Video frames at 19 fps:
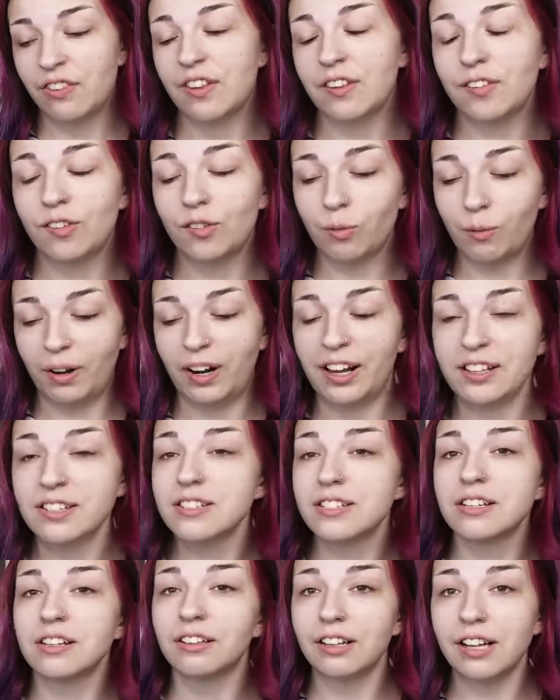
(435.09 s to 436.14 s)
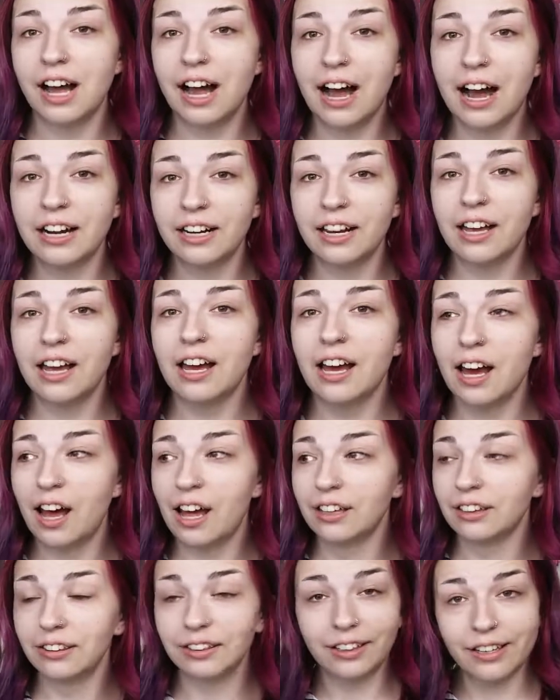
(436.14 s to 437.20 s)
This is when I still had
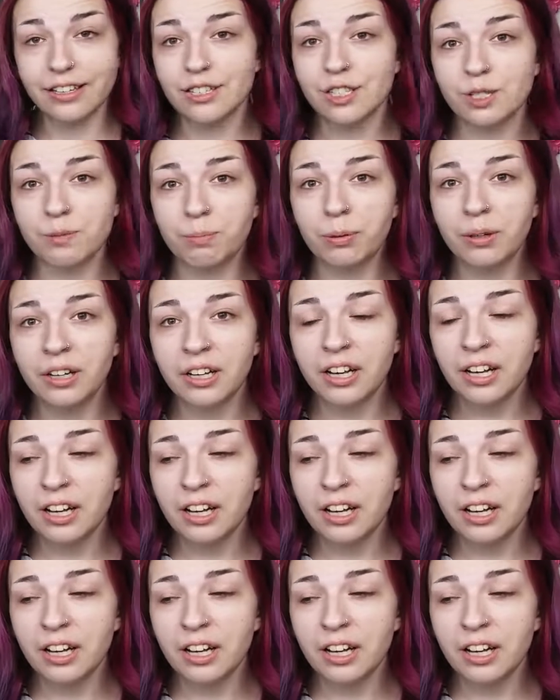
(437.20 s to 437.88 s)
a lisp.